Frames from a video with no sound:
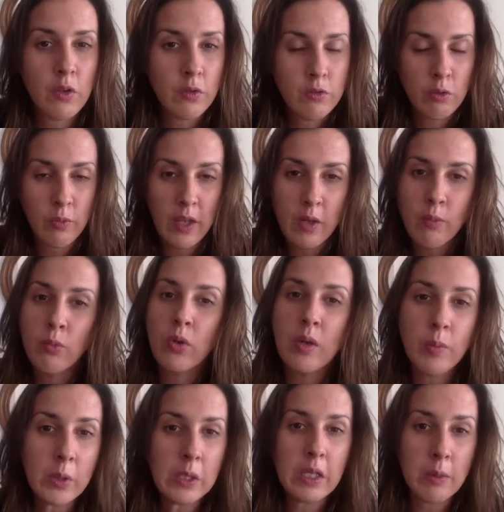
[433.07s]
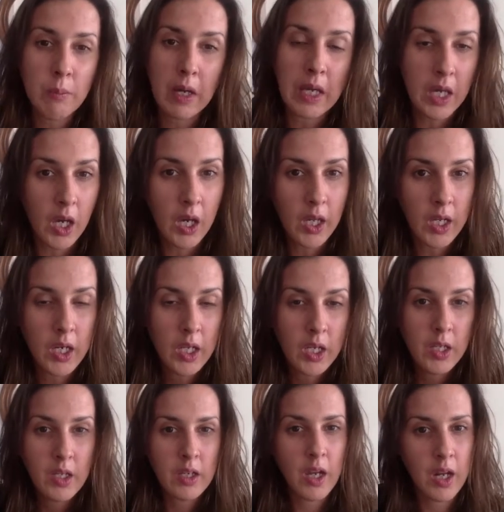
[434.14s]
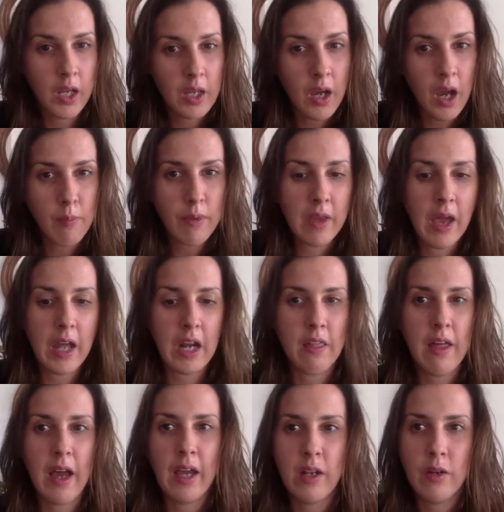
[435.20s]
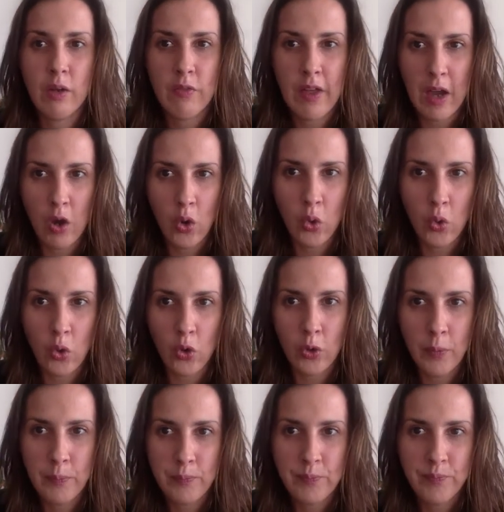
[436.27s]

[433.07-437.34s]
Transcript: So like rebuilding my gut kind of got me out of that hole.